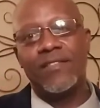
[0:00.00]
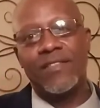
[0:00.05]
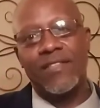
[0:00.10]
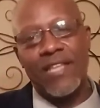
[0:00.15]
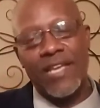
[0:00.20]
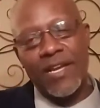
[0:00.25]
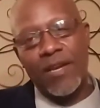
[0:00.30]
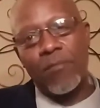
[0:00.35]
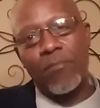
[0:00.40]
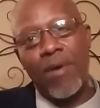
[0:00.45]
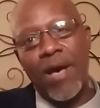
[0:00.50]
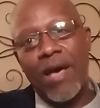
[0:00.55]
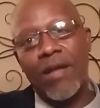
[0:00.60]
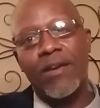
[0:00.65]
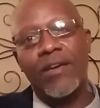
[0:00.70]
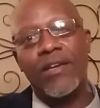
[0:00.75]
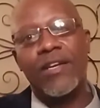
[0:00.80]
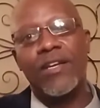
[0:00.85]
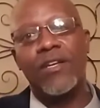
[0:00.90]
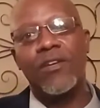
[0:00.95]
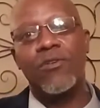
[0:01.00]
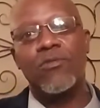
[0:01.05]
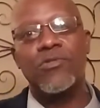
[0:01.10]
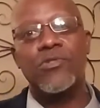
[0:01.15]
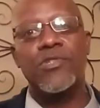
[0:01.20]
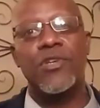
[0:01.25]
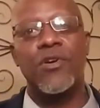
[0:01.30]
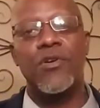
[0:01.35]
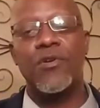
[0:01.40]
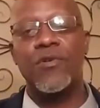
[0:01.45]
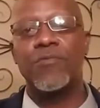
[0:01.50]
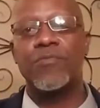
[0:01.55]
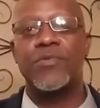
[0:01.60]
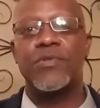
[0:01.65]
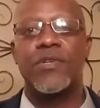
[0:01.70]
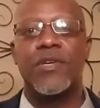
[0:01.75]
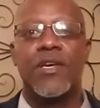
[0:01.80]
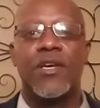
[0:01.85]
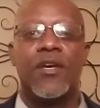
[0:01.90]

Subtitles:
think about it in those terms,